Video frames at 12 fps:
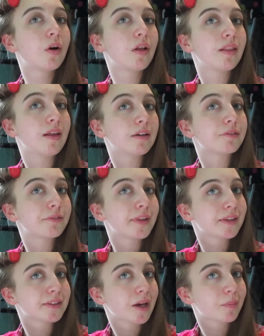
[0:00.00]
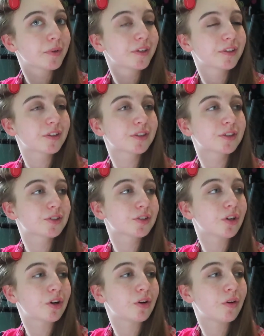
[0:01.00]
a lot of things happened.
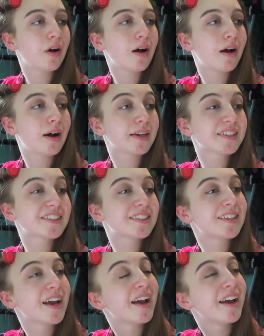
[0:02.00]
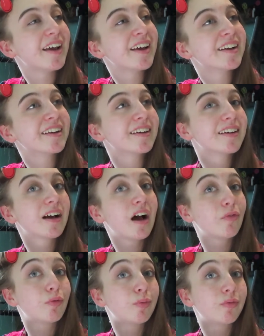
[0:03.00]
So I sang,
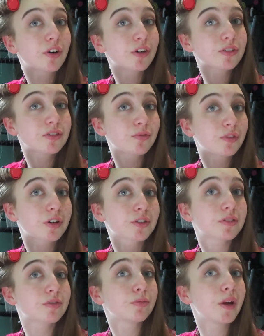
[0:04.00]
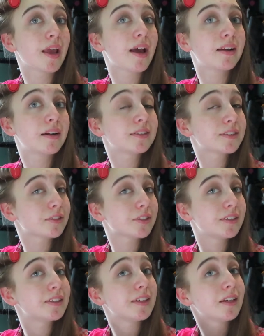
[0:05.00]
first we had
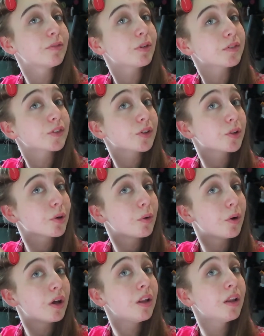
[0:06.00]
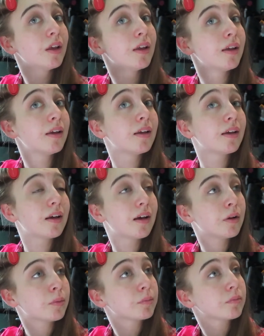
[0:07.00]
uncertainty with school.
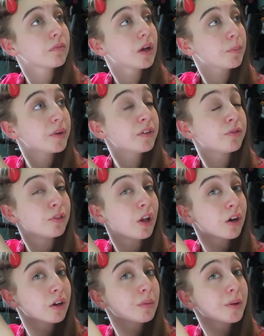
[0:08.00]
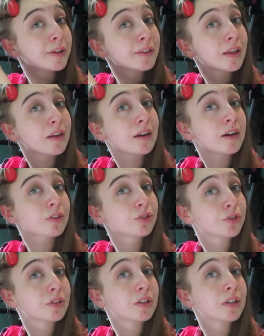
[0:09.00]
I made a vlog about that
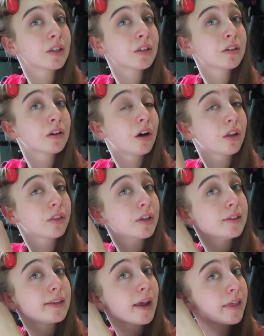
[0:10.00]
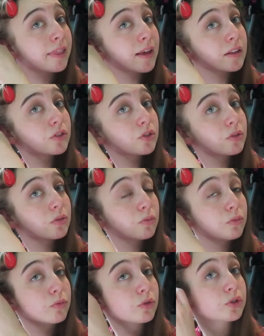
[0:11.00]
actually. On the day that
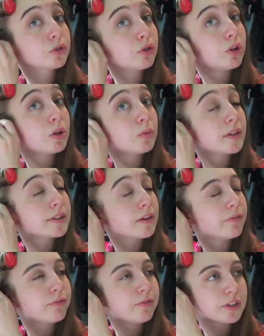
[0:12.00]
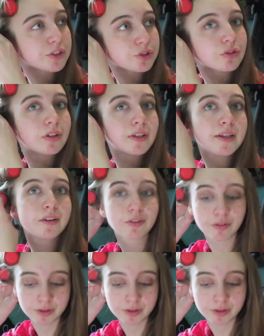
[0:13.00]
school was officially